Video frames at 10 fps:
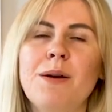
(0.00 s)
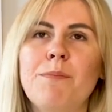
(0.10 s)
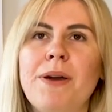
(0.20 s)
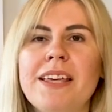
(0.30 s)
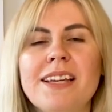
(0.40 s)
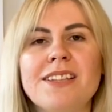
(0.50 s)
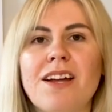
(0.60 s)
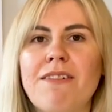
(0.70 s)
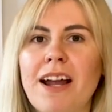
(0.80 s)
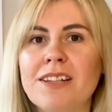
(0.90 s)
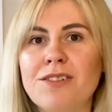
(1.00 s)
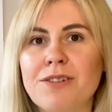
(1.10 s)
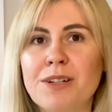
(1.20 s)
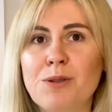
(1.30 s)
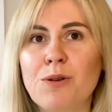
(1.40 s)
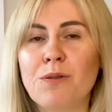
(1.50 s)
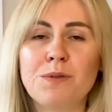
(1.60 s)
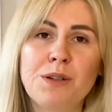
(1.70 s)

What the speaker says: making directories of